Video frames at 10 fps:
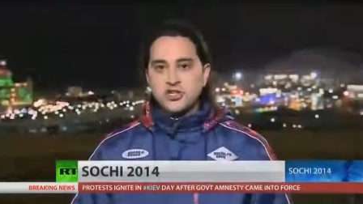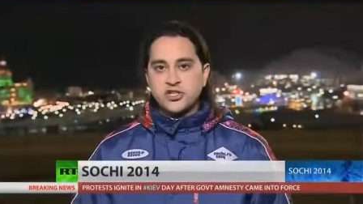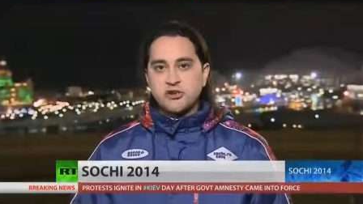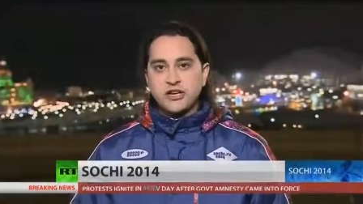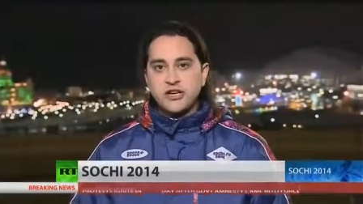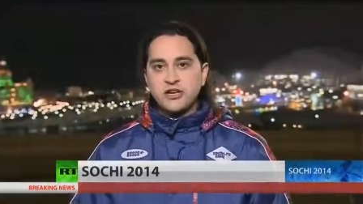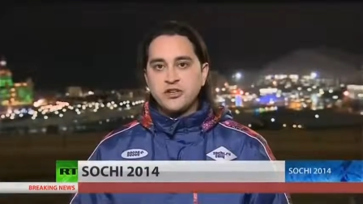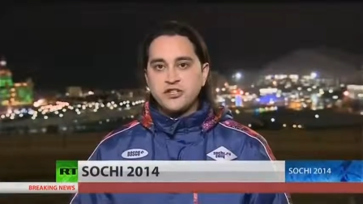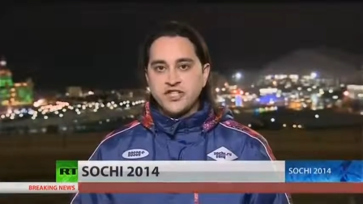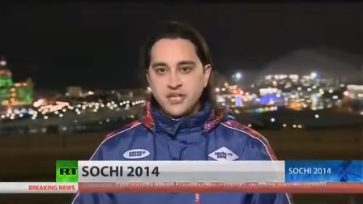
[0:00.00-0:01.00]
just concentrating
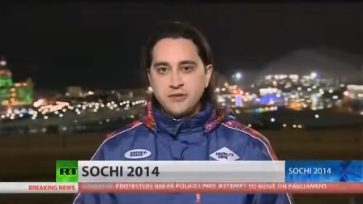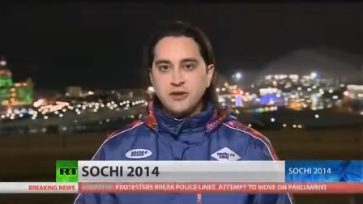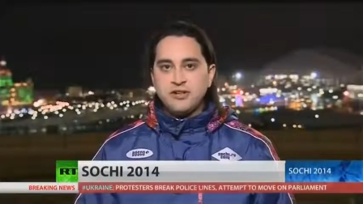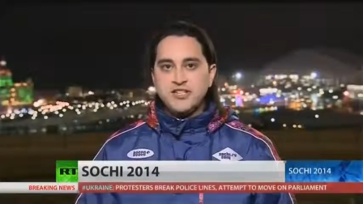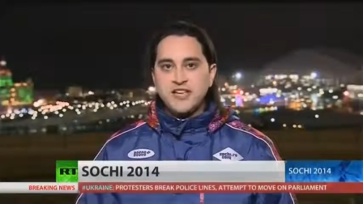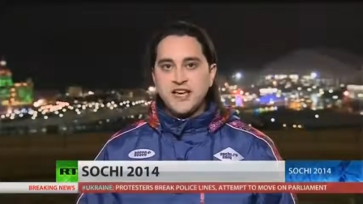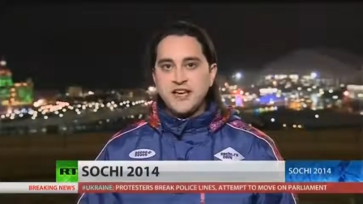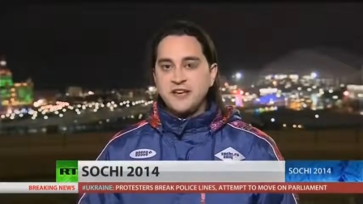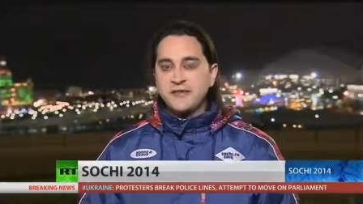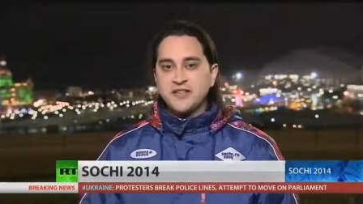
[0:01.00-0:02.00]
on Team USA,